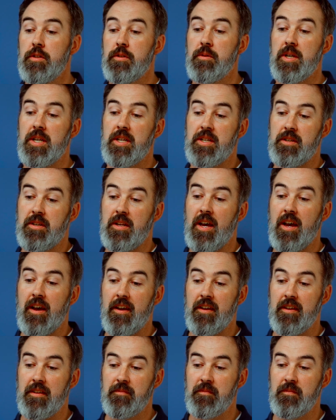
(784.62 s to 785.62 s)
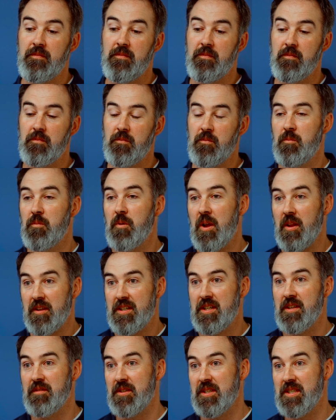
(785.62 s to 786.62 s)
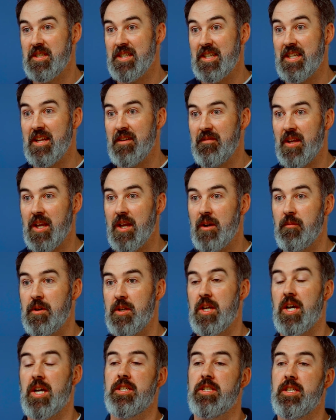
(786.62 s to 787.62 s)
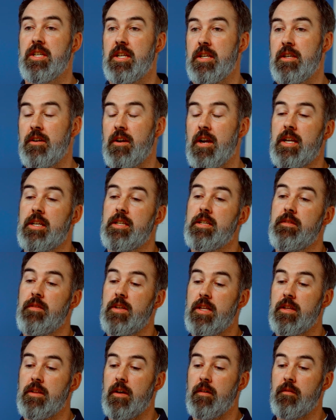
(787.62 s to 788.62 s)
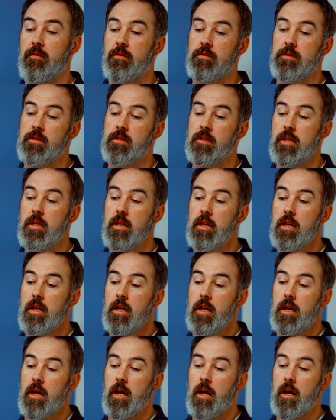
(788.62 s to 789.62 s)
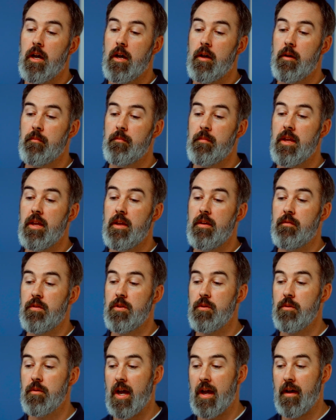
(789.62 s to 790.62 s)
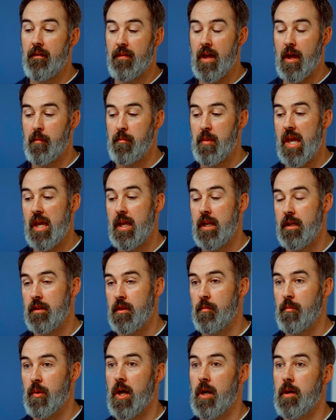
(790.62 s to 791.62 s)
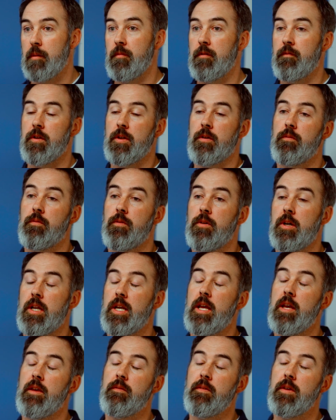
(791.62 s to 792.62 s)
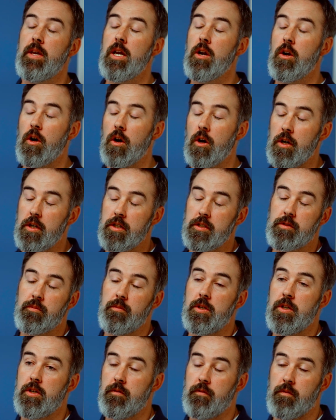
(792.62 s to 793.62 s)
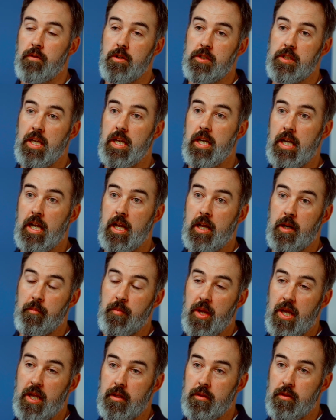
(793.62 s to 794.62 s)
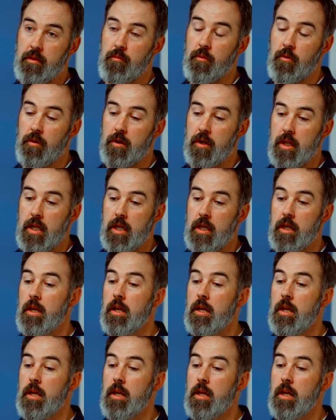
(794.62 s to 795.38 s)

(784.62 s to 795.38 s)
doing a relatively significant reduction in your activity levels. If you have that pain in the bottom of your foot, if it hurts when you're first getting out of bed in the morning,